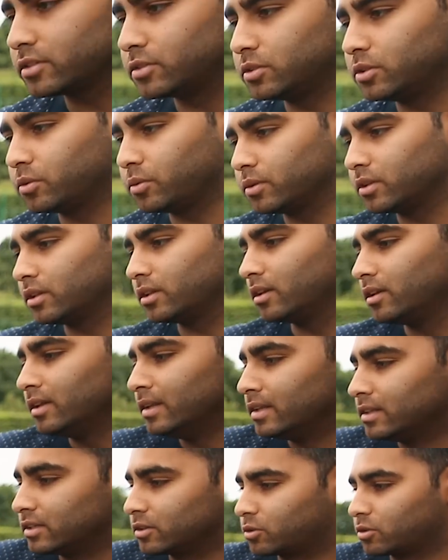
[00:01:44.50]
so you don't want
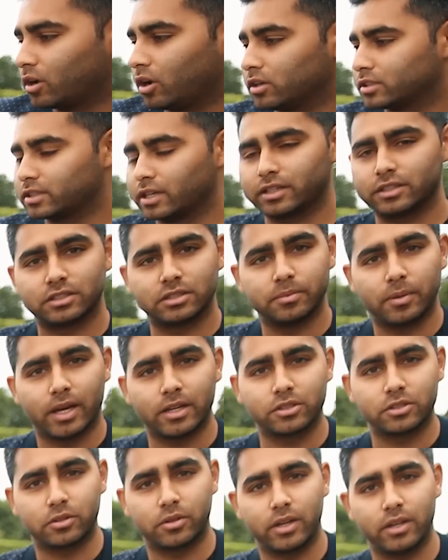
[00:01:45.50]
the glass getting
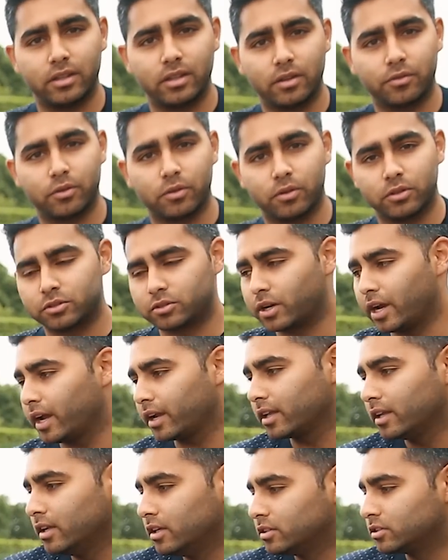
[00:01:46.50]
smashed or anything if you're on
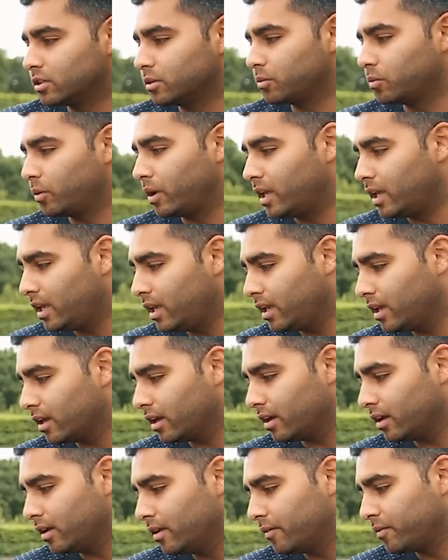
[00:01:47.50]
track. So
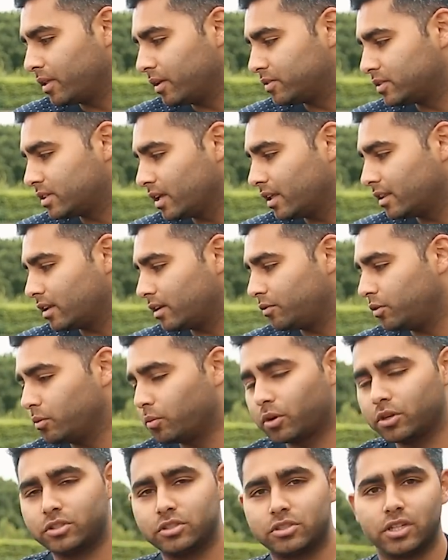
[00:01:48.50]
here, they've said that if you
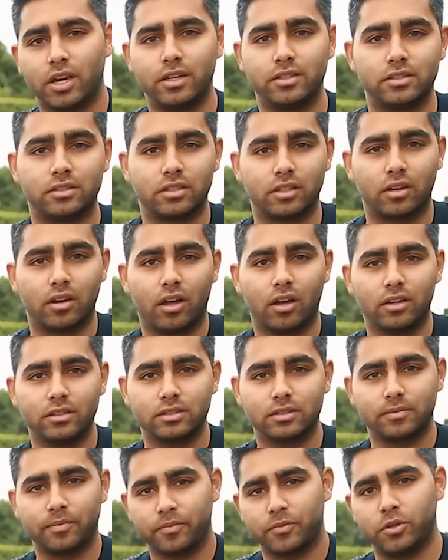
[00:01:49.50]
wanted to change this to
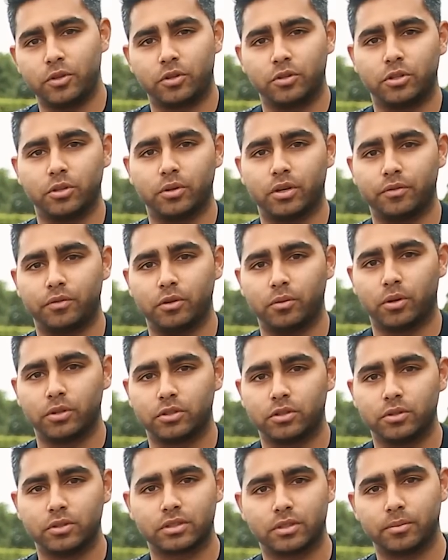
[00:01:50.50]
glass, you can do it if you
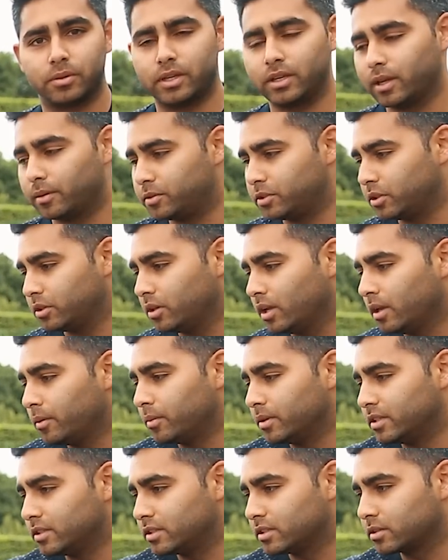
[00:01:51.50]
want to, it's completely up to you,
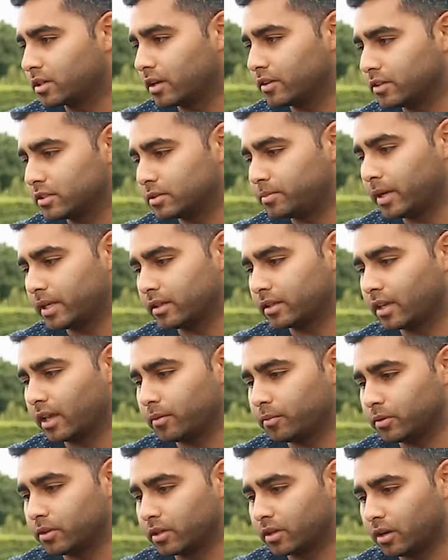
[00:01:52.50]
but this is kind of the spec that
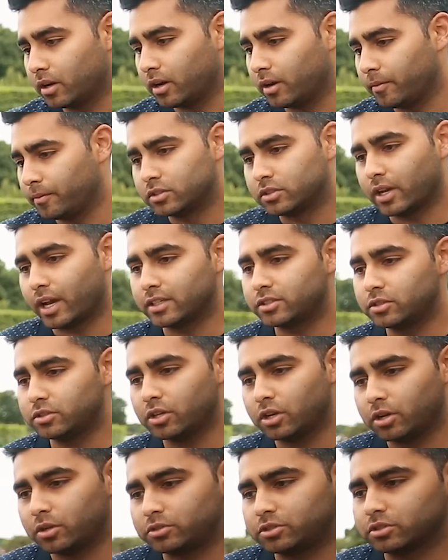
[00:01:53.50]
came with the car. So as you
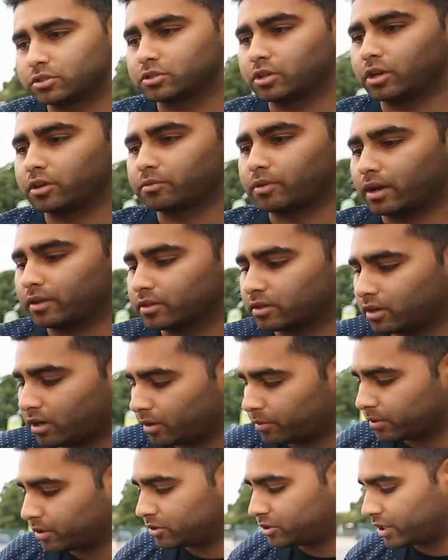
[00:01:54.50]
know, just going around the
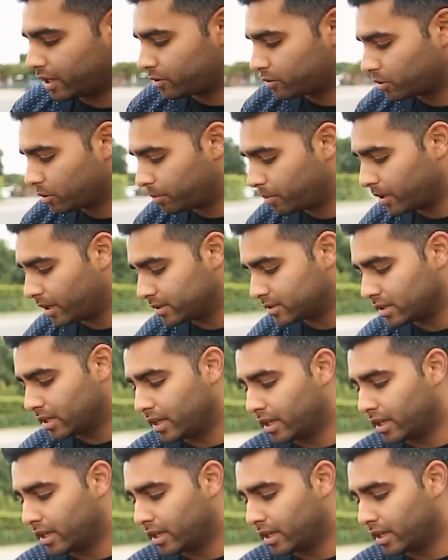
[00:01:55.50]
car with the general bits,